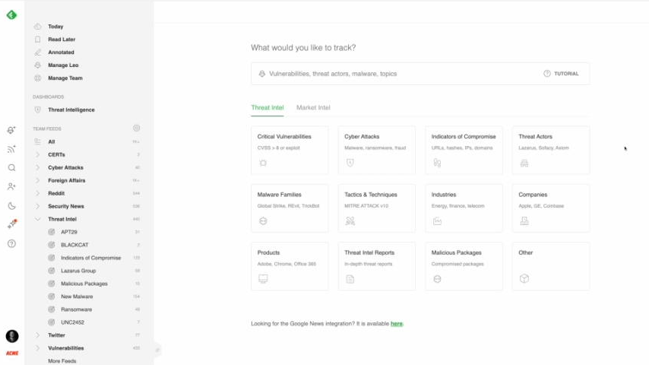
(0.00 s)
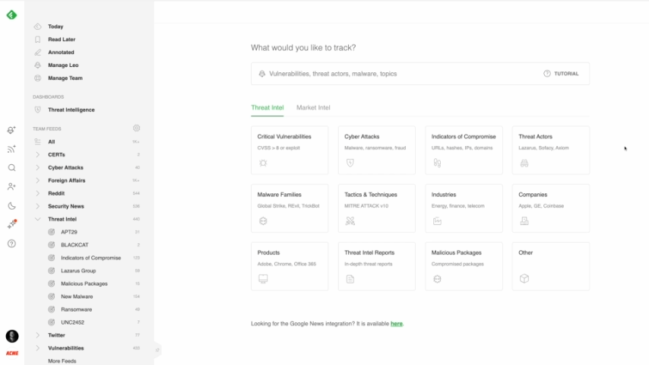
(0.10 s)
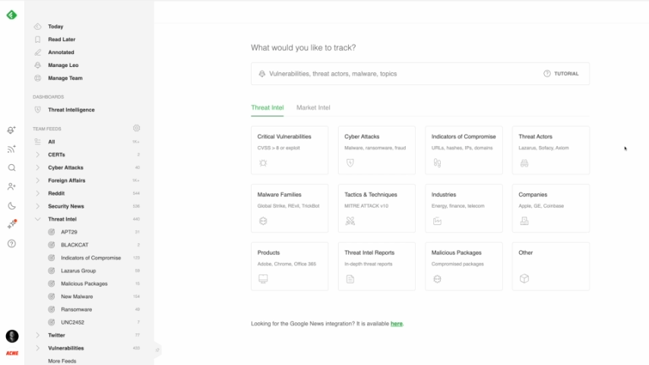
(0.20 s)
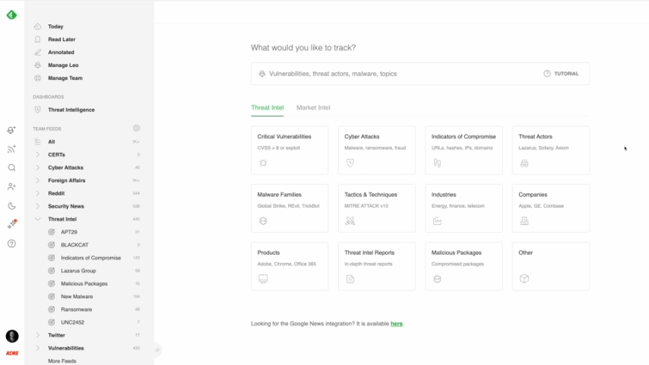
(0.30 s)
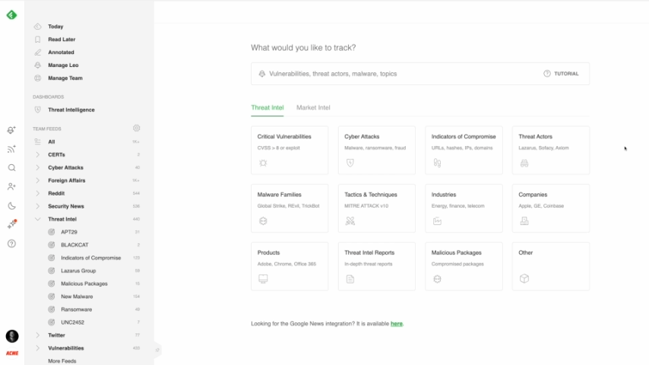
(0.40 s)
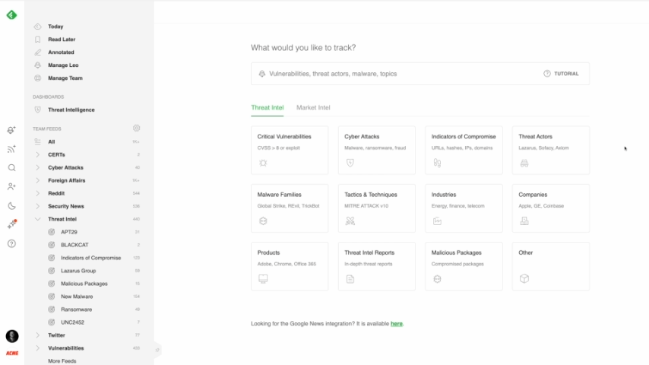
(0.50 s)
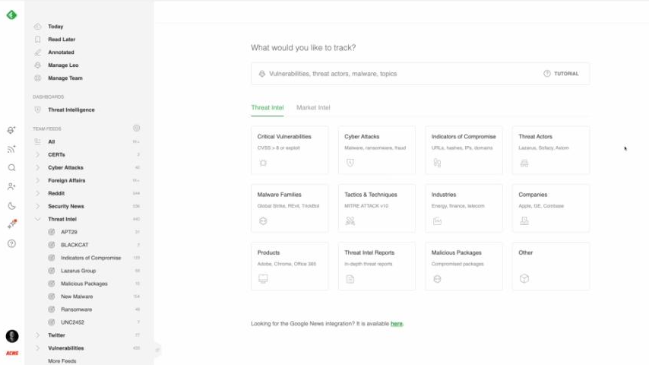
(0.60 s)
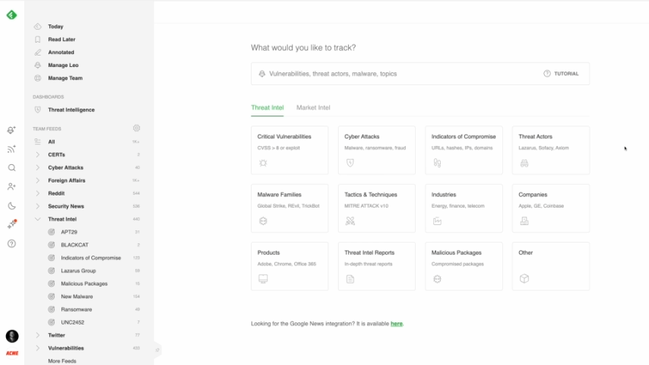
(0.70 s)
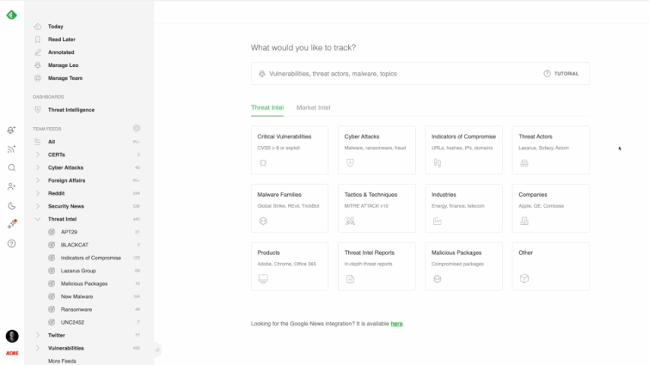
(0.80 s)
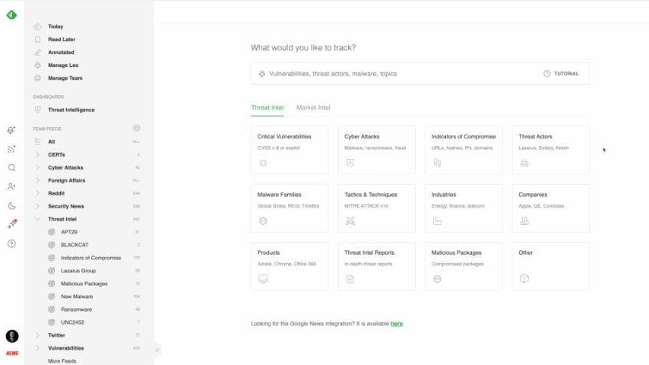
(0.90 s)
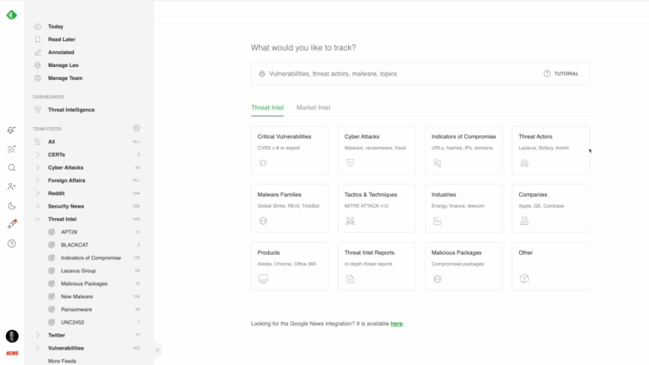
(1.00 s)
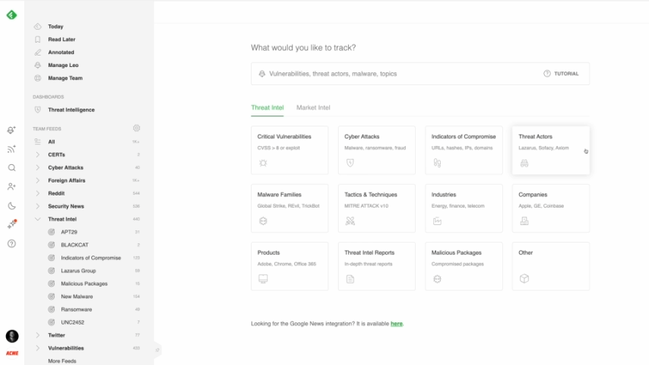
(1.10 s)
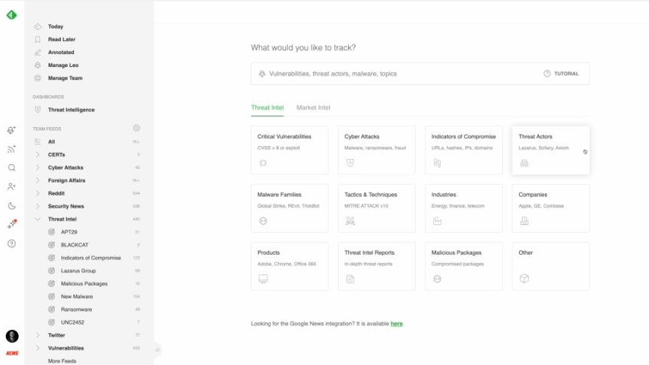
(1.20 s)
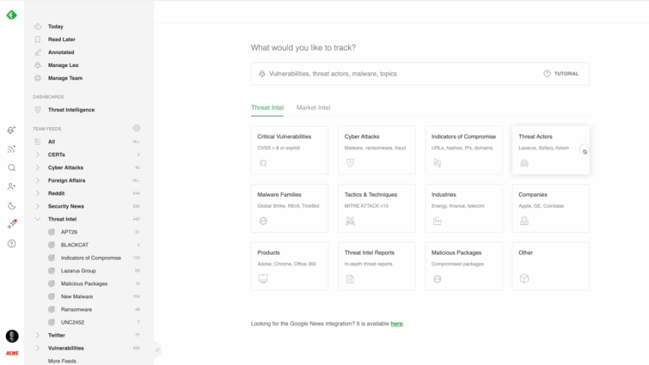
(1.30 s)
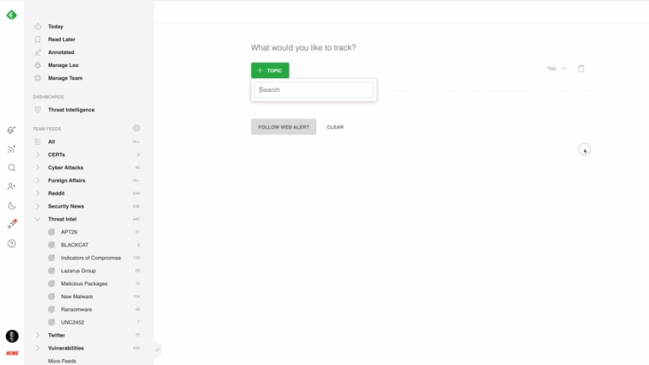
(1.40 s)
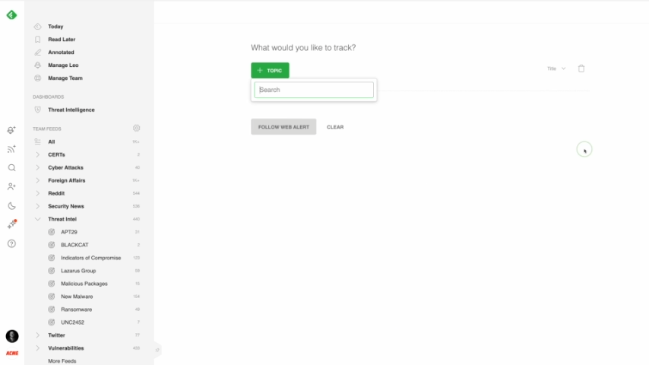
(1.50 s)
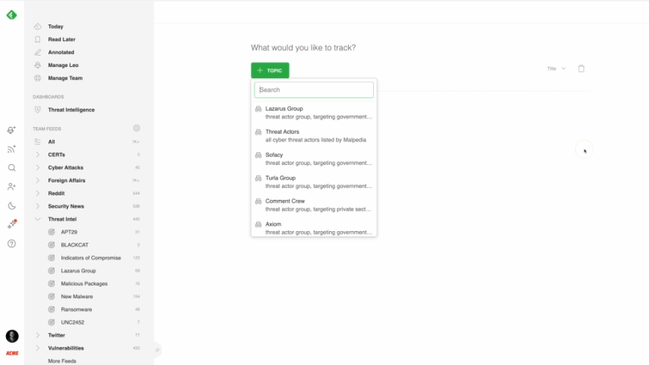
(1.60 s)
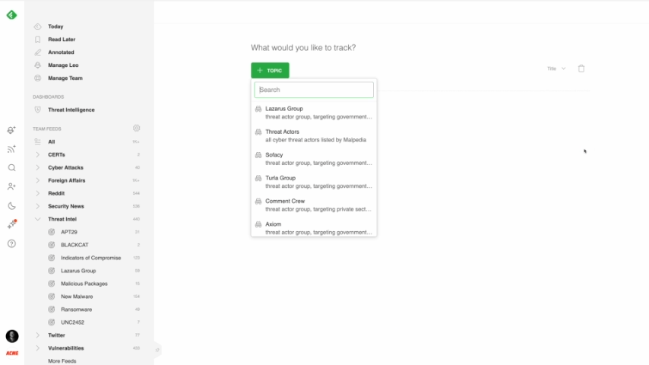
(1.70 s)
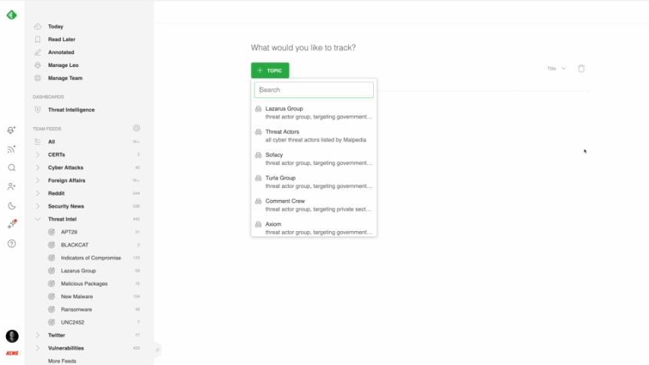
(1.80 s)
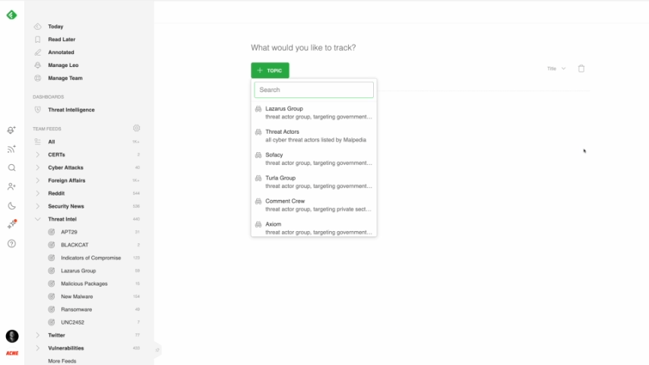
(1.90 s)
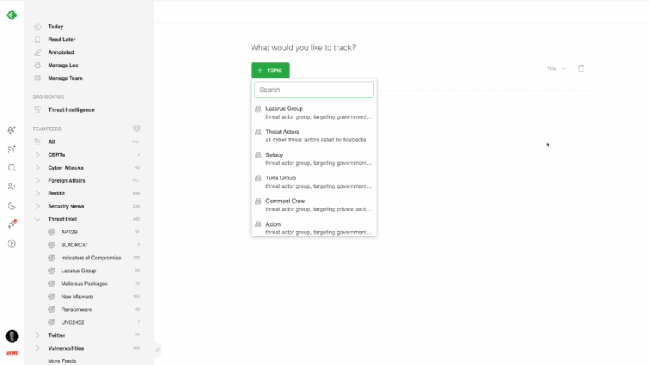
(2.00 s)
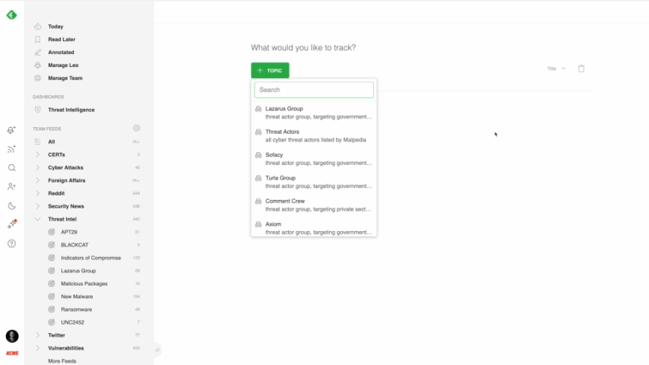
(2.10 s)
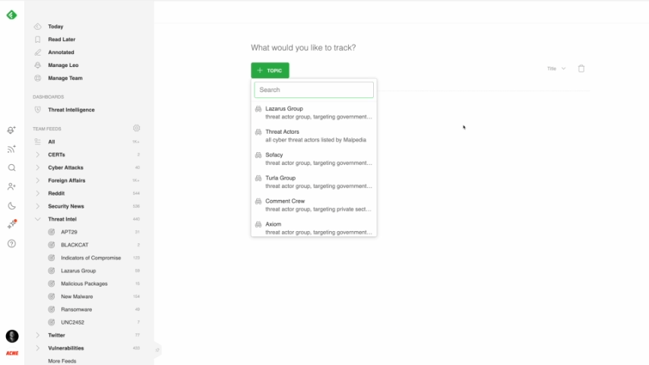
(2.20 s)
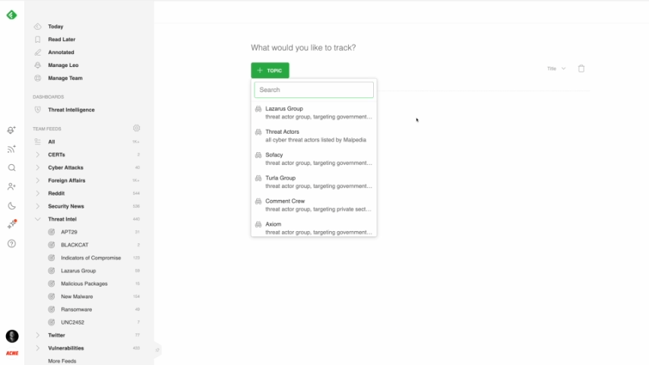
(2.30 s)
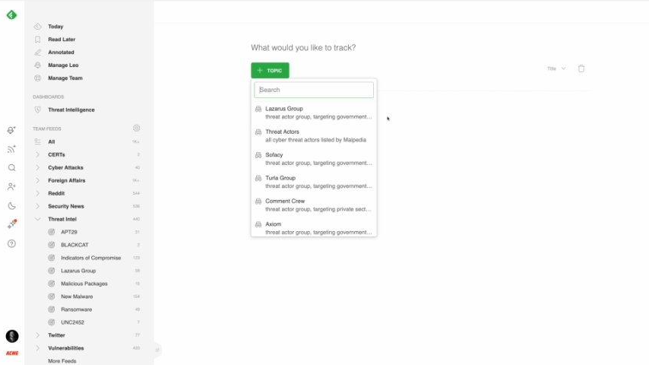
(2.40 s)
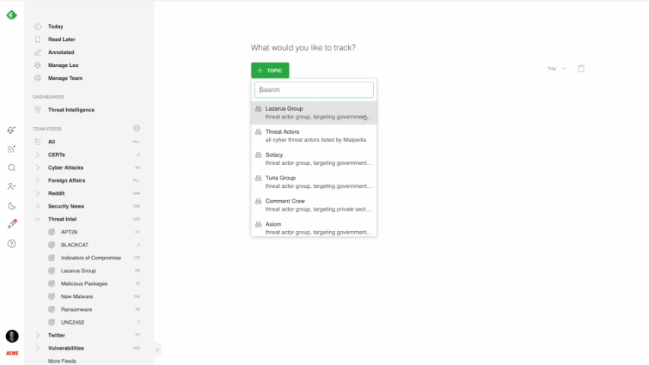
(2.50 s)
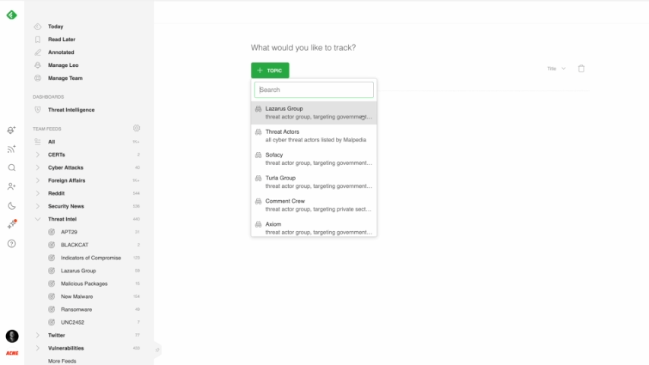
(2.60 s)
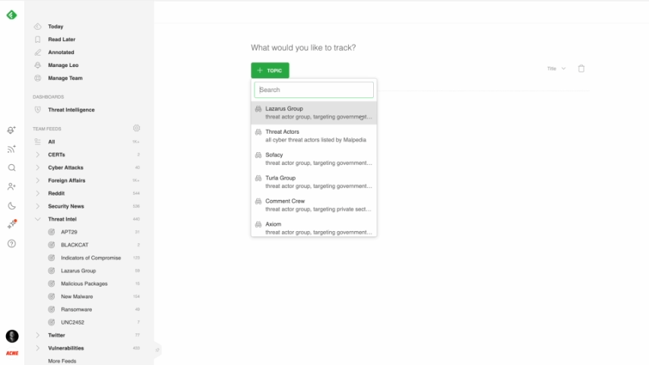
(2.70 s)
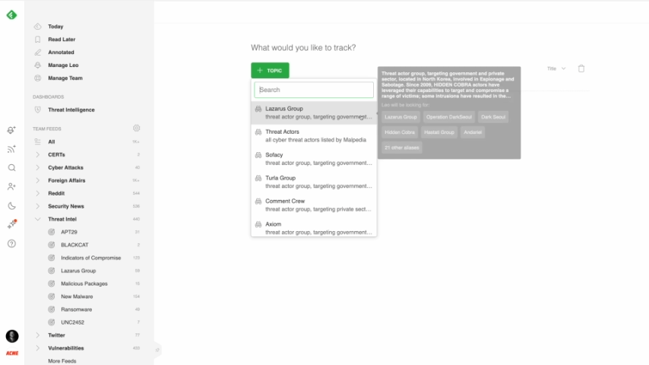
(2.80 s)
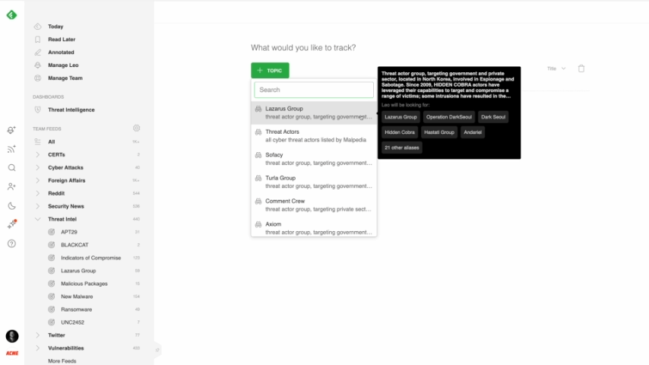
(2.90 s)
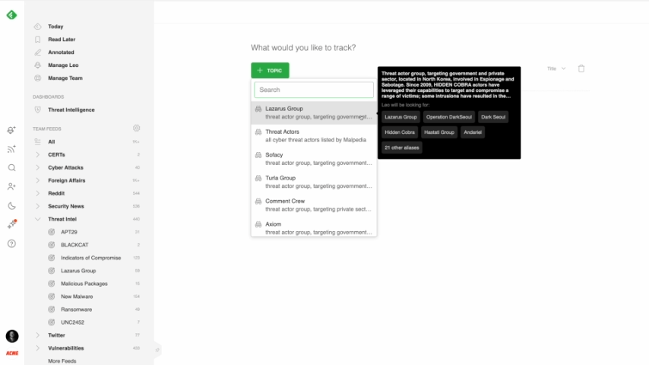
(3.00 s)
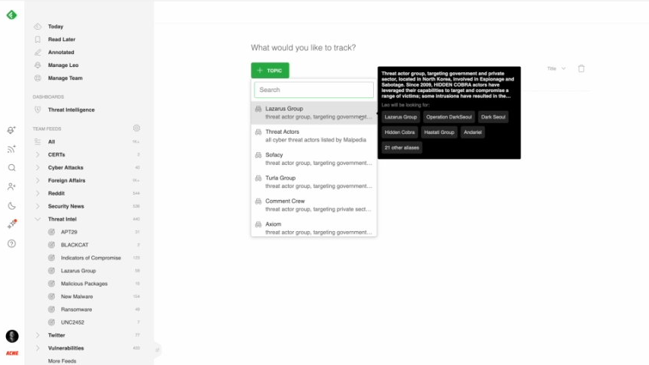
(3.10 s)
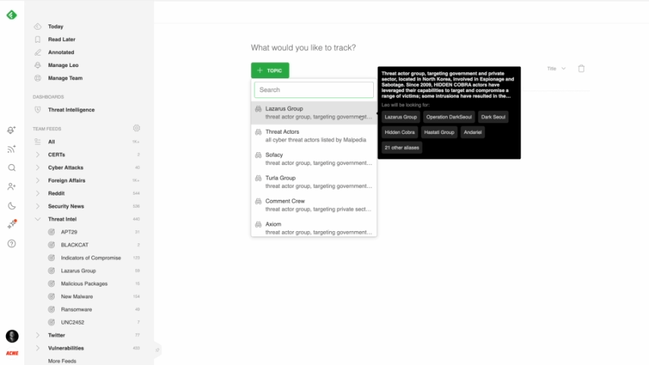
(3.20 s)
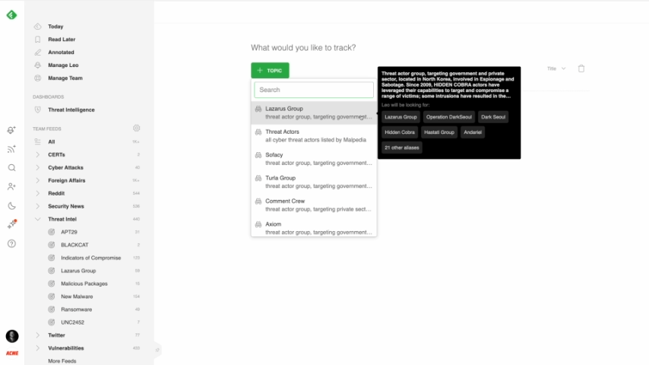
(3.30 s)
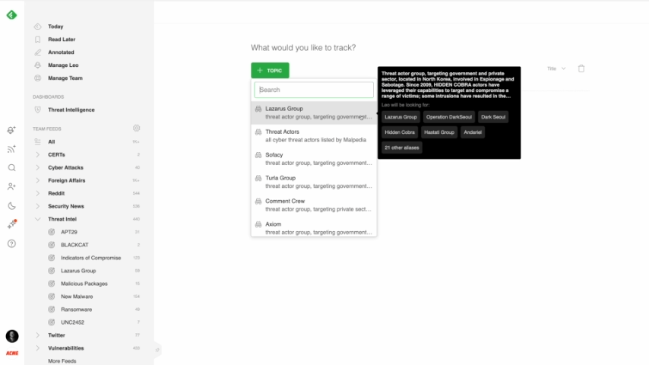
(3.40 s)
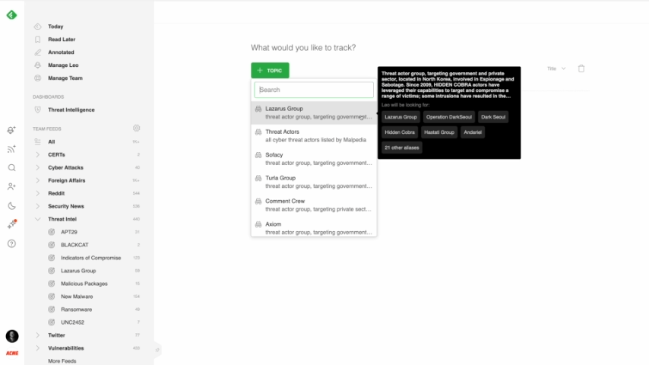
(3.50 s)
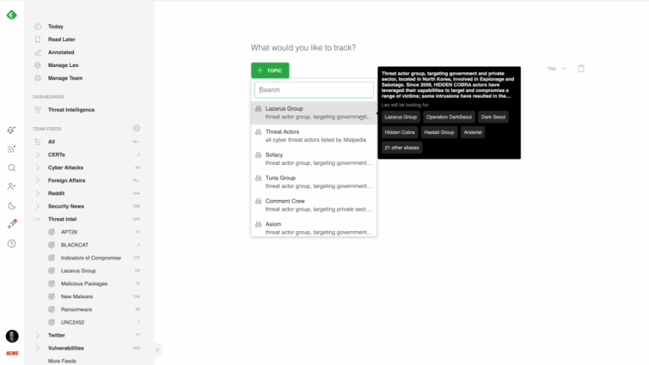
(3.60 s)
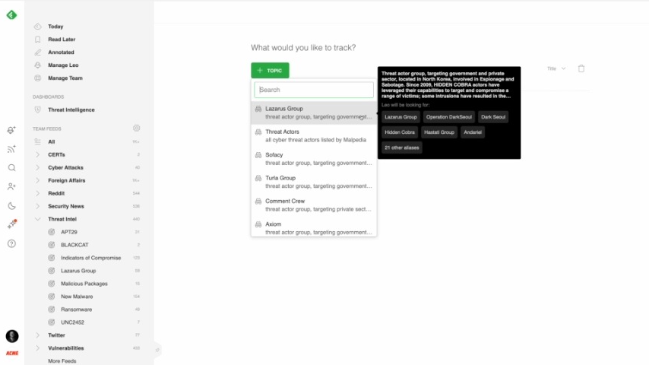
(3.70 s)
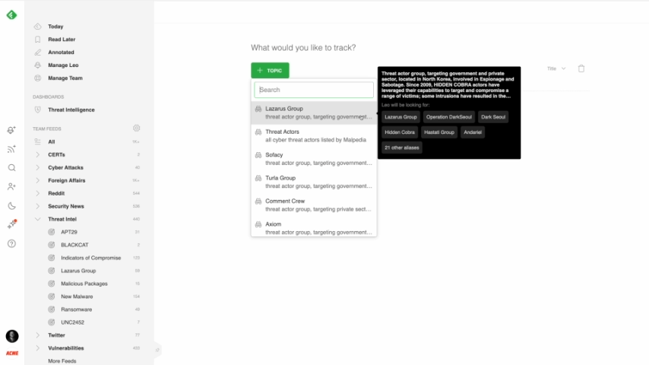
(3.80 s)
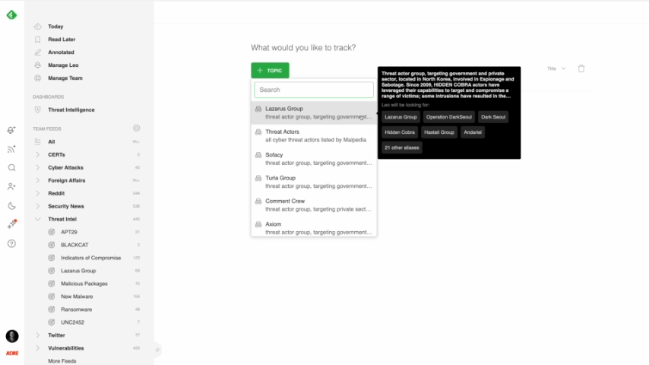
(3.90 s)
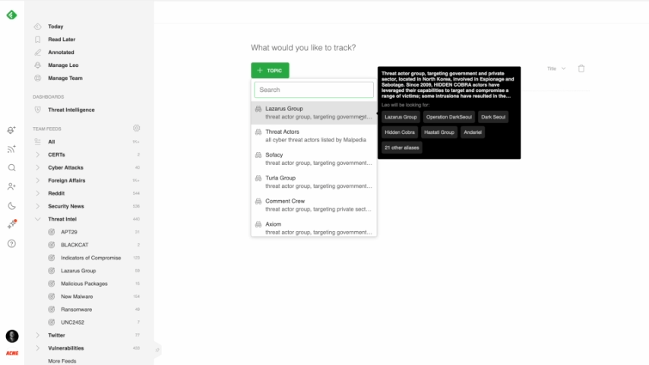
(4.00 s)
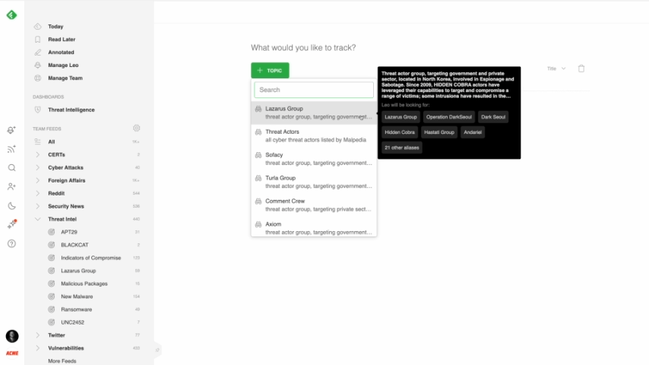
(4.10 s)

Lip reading: Nobody's mouth can be seen.